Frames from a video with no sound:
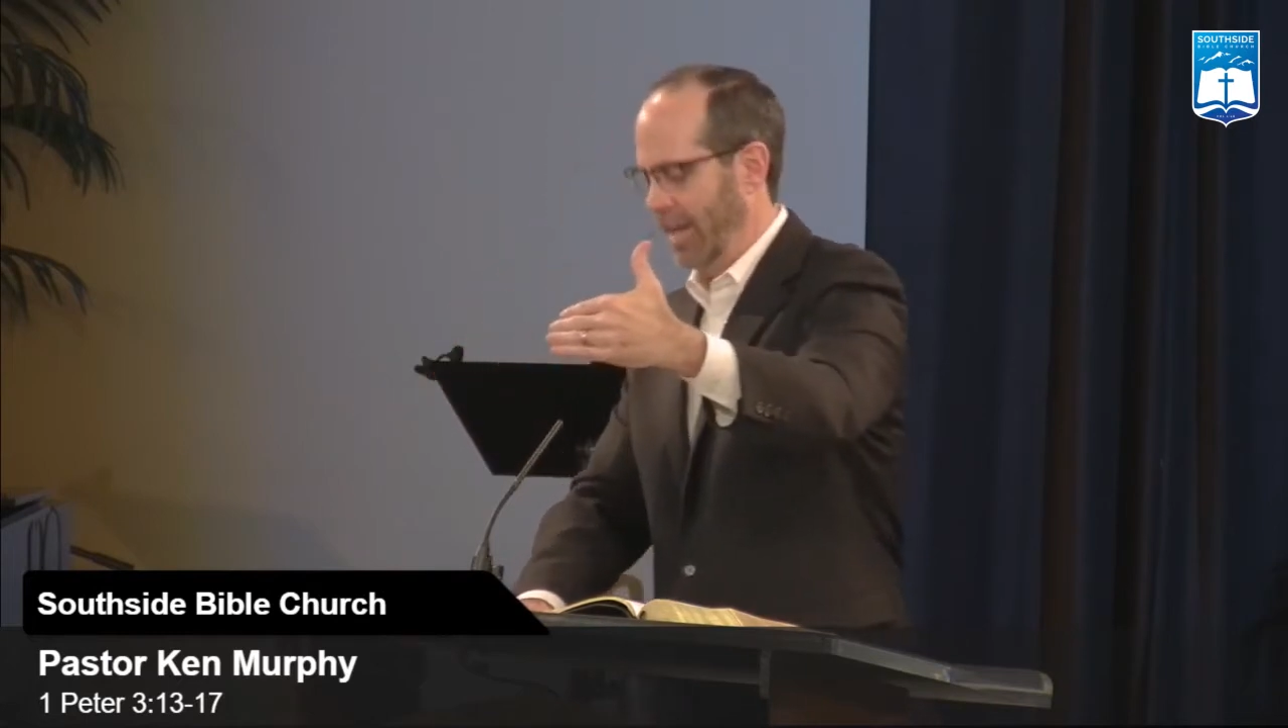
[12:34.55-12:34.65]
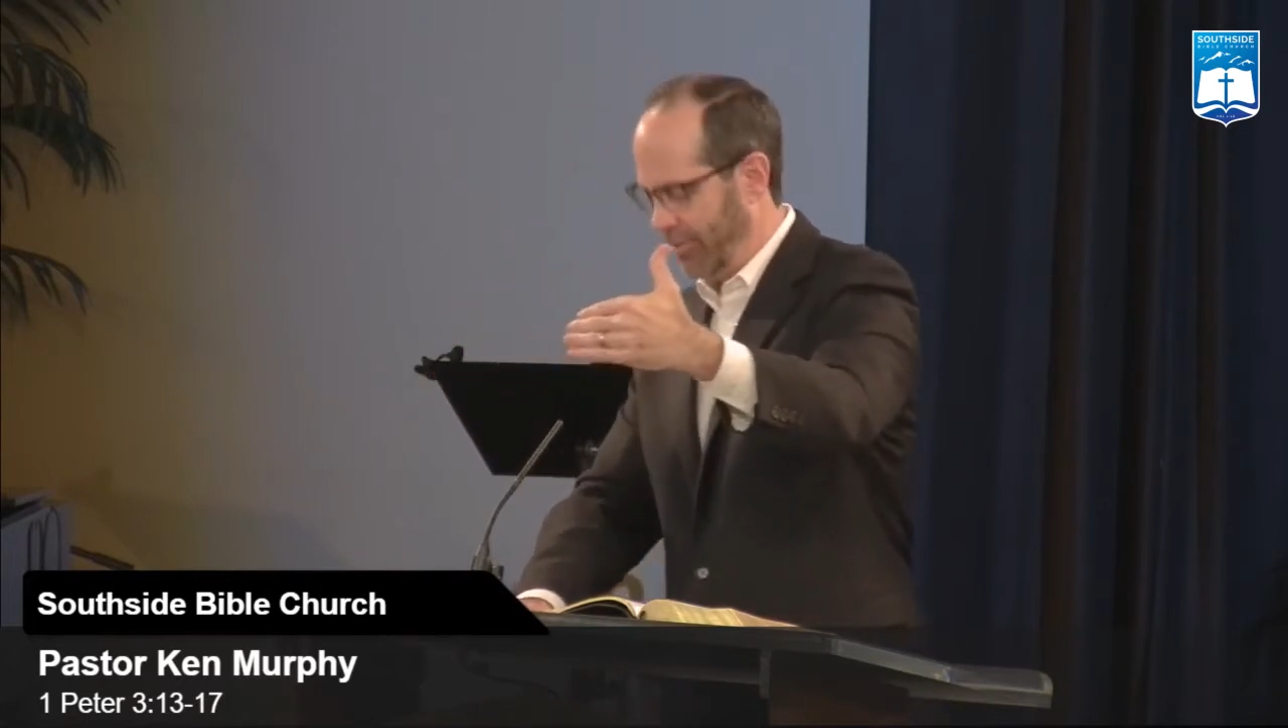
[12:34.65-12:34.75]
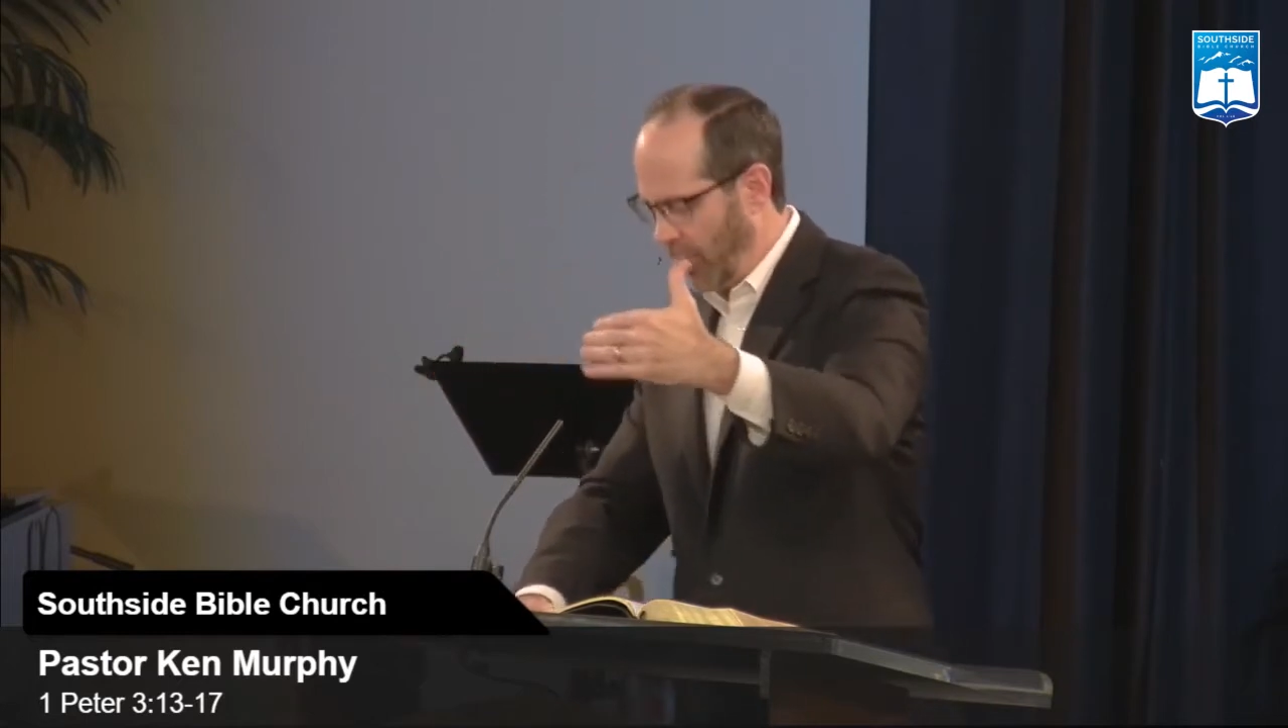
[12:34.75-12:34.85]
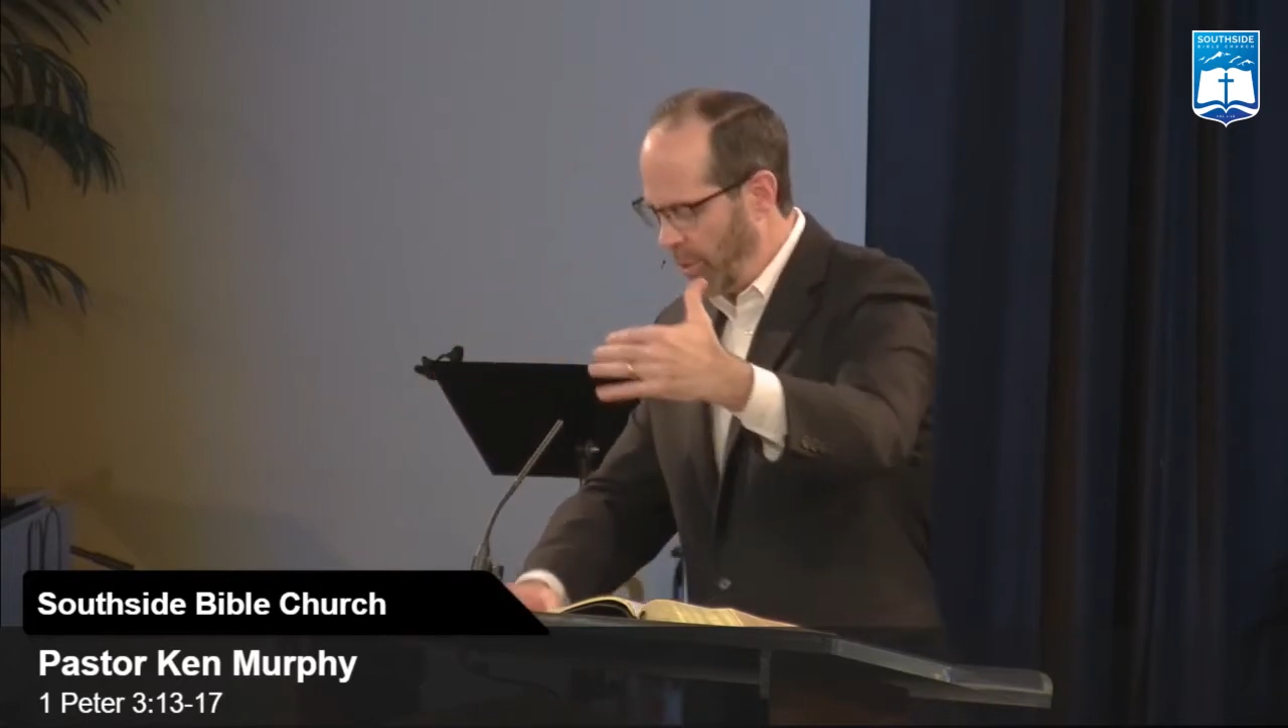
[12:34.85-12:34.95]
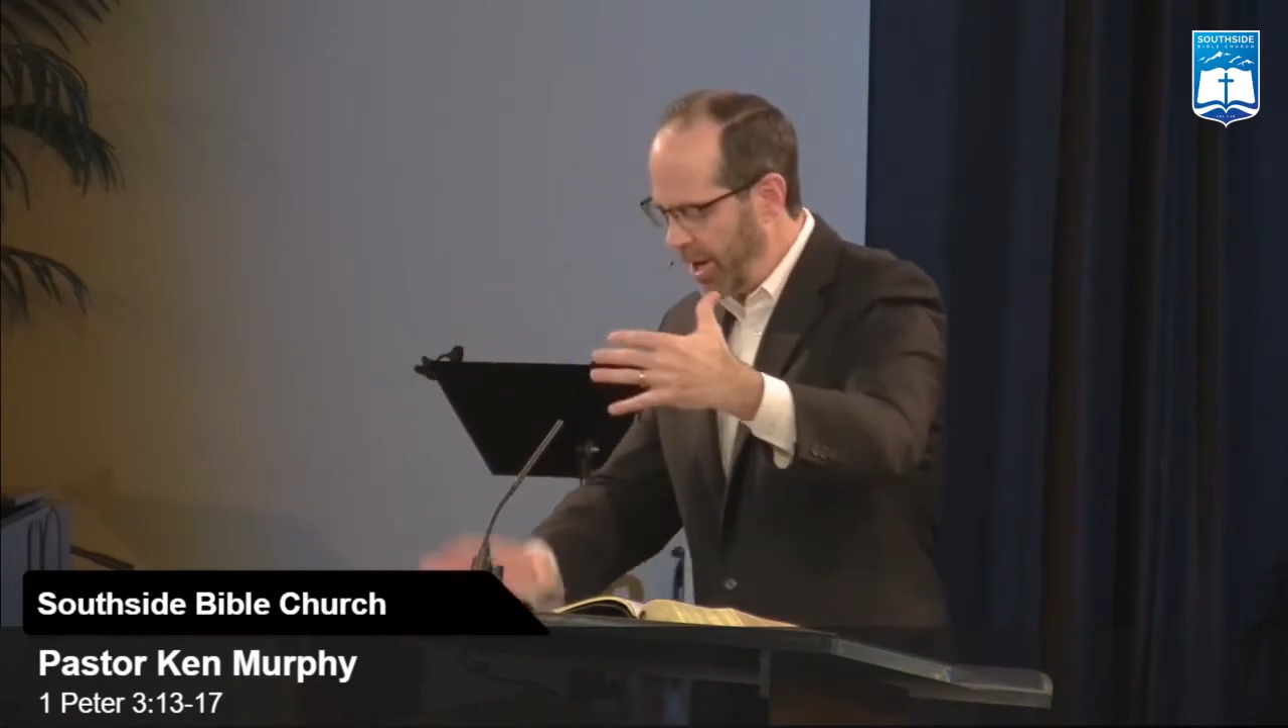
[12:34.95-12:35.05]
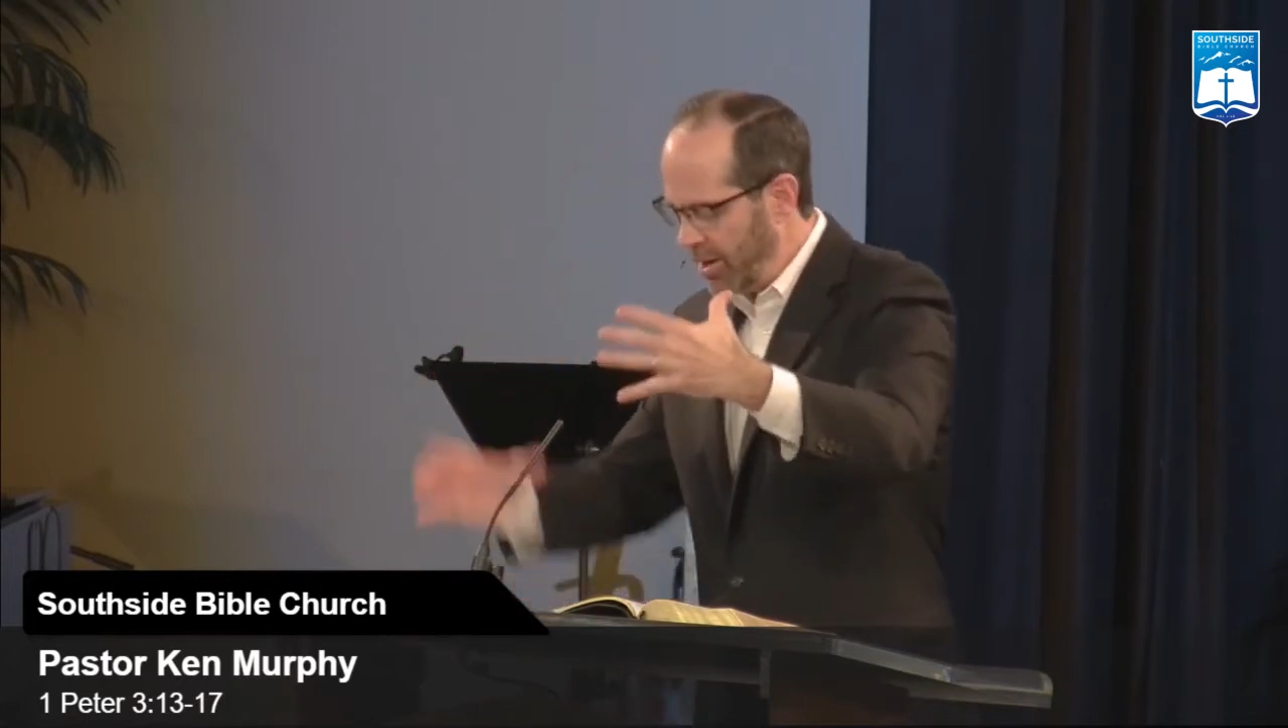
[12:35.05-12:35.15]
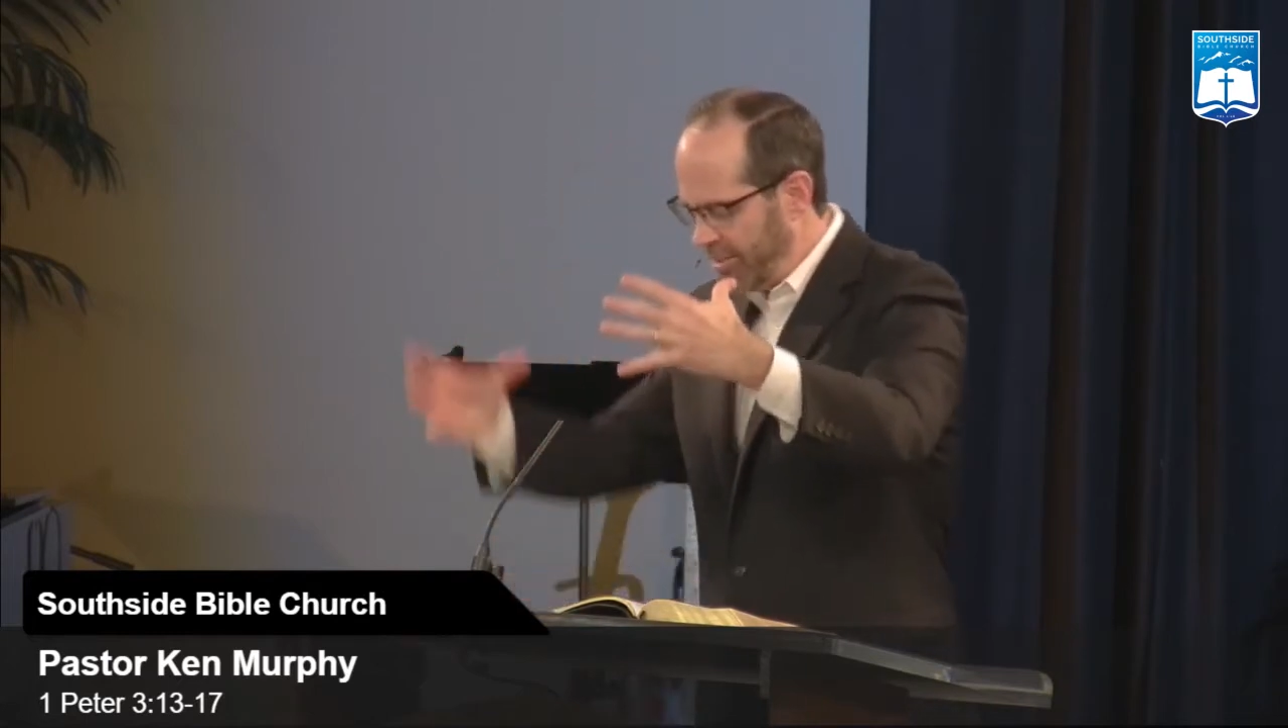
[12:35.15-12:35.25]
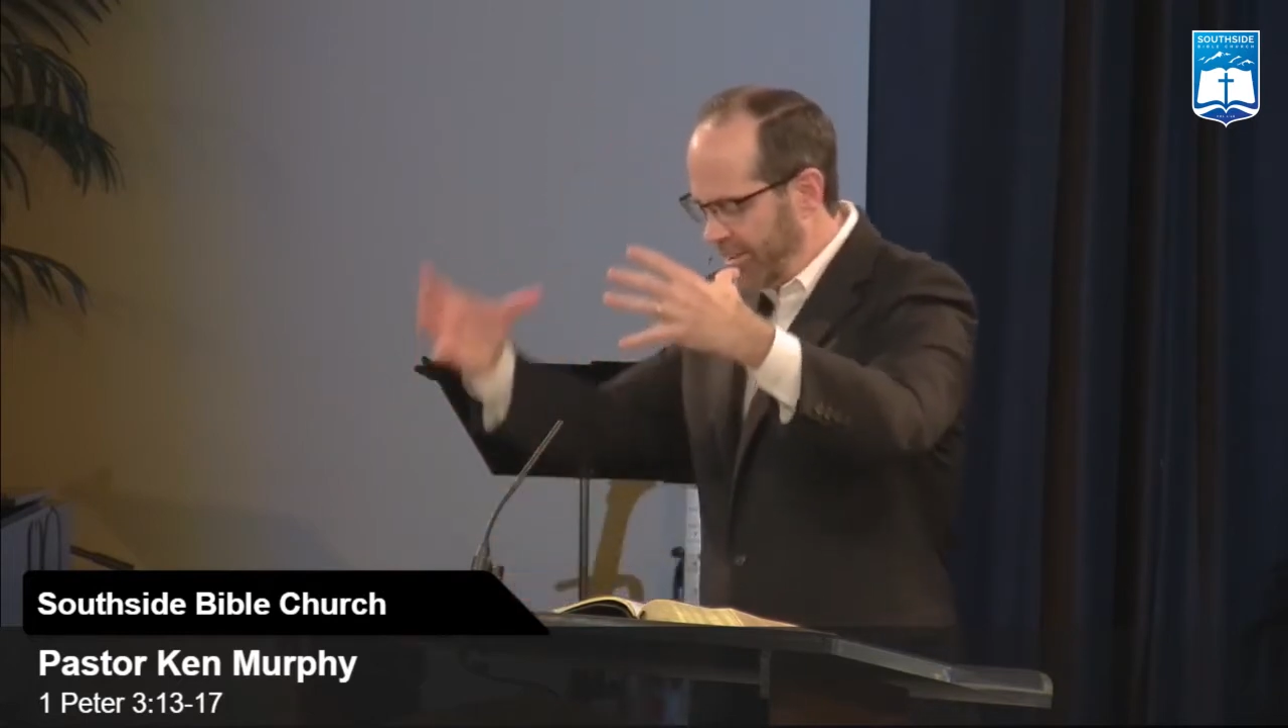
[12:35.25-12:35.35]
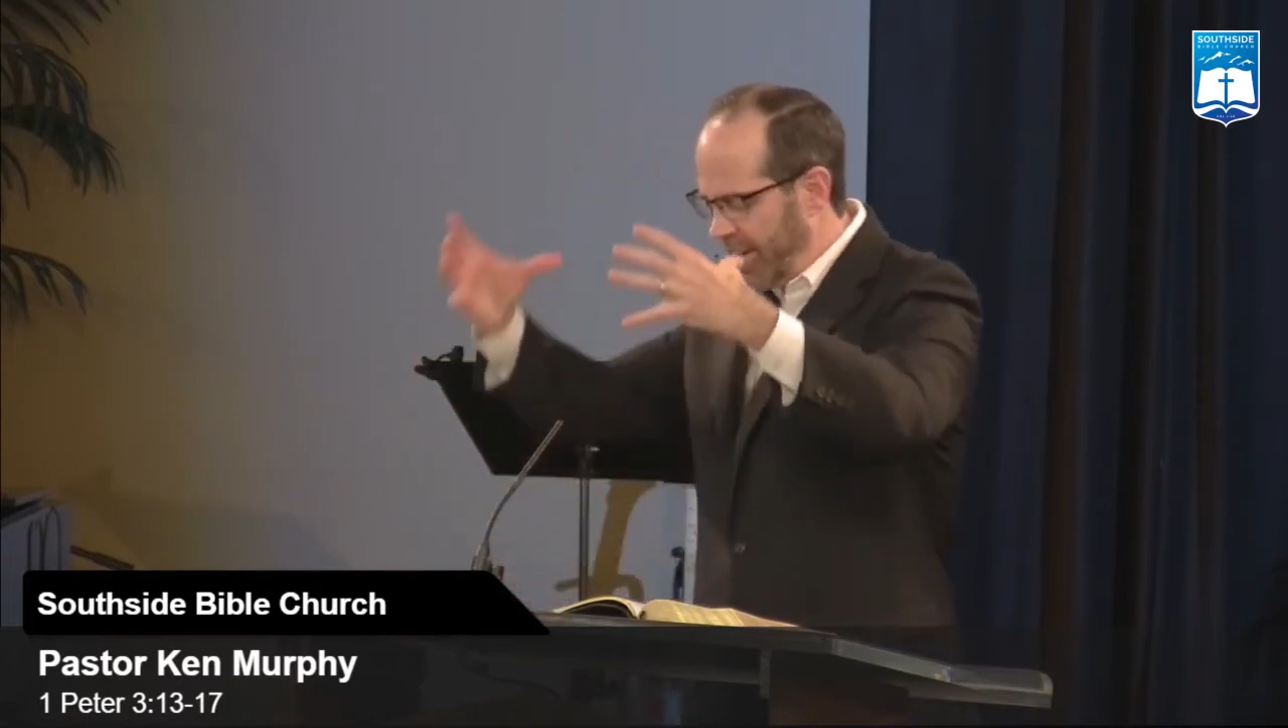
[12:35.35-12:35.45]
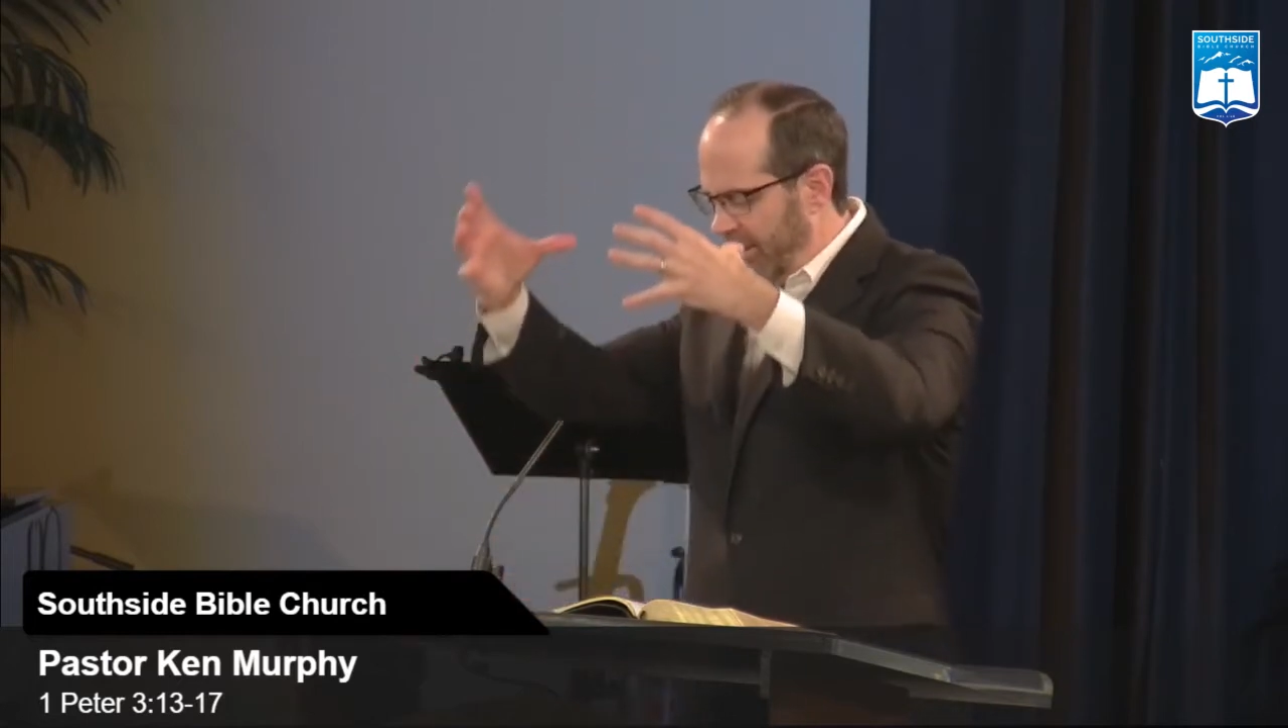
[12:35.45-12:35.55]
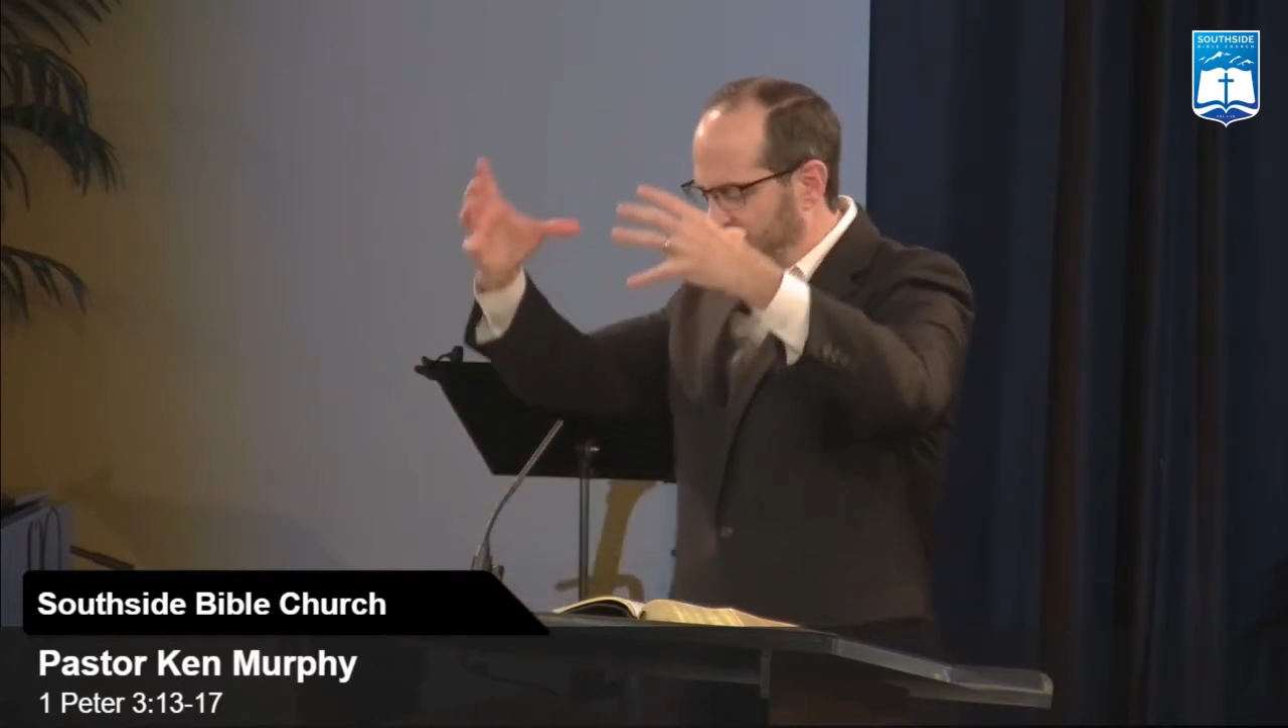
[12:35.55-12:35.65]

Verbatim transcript: And so, we are to